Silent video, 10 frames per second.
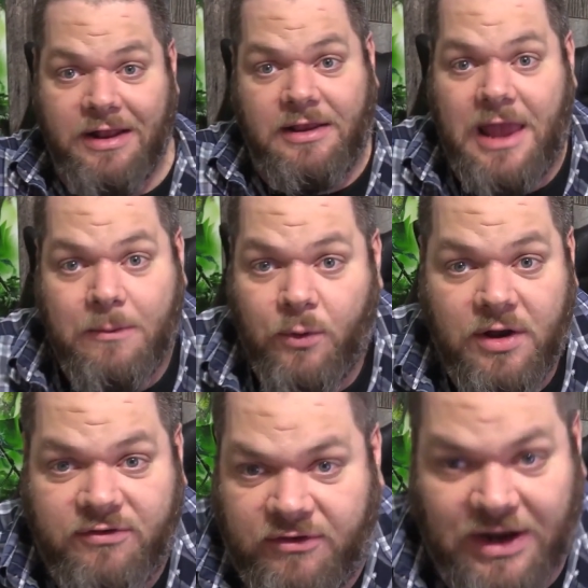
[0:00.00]
game
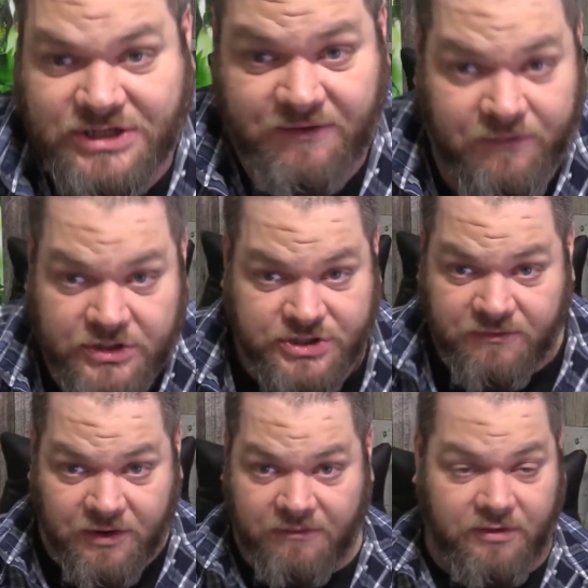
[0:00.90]
wise, it's actually functionally
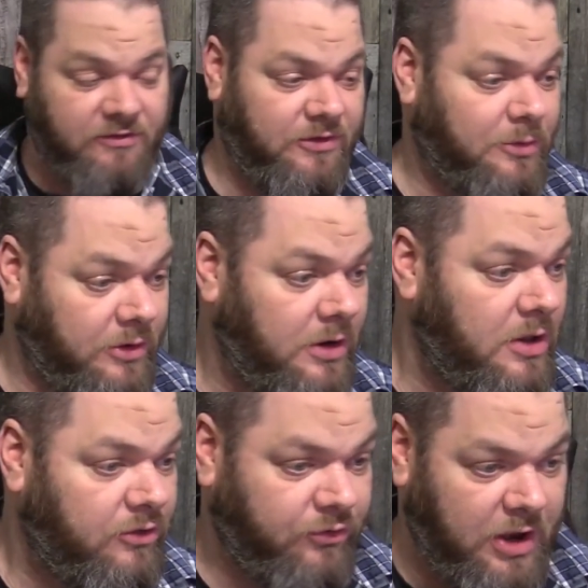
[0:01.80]
very, very similar.
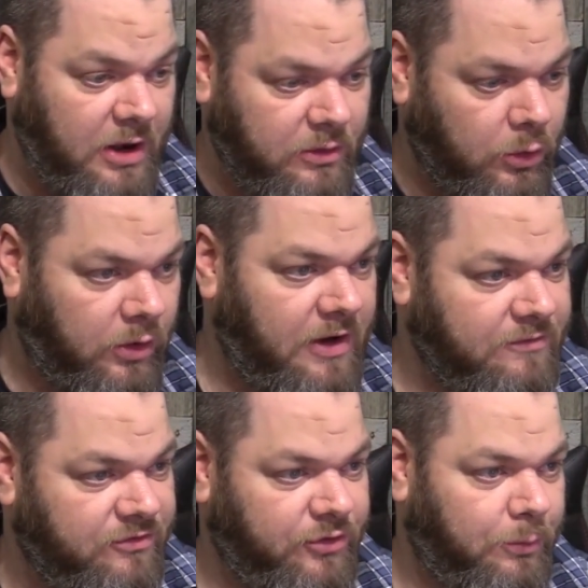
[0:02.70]
So yeah, Lore
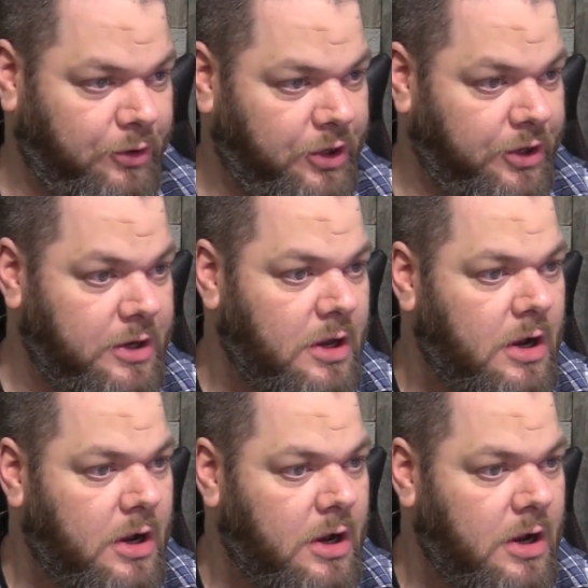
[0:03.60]
Heaven's still pretty good.